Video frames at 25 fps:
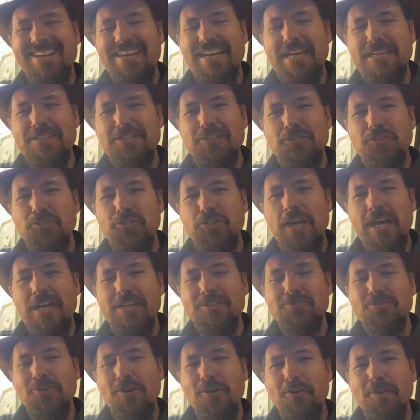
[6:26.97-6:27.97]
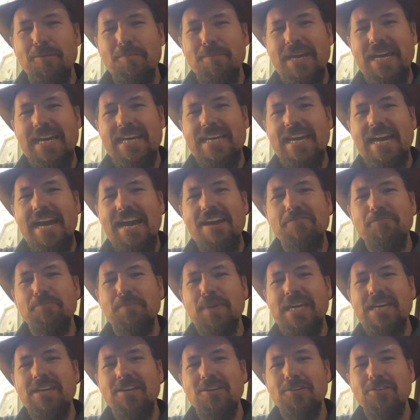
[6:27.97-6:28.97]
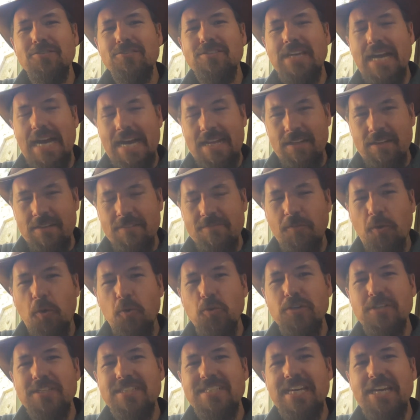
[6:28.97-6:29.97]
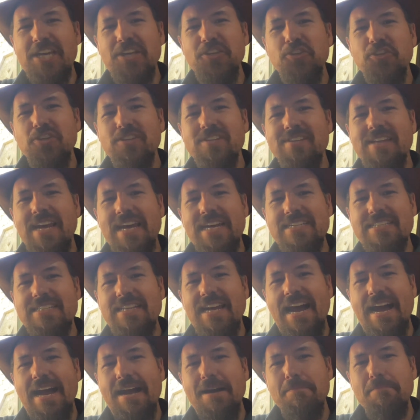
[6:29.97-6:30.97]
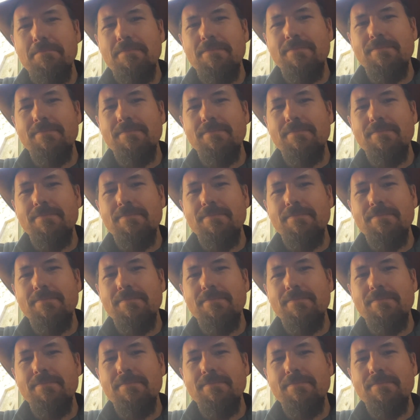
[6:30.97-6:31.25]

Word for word: This is Justro at Metcalf Mills. I look forward to seeing you next time.